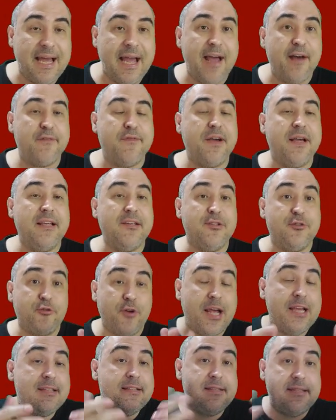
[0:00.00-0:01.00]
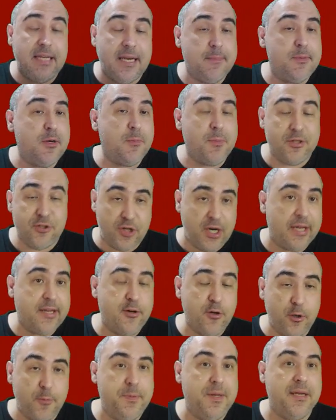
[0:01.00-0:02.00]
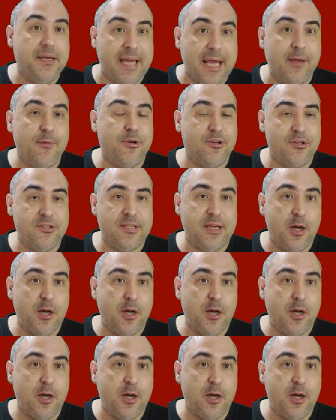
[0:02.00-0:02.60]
have a stressed syllable, much like European languages.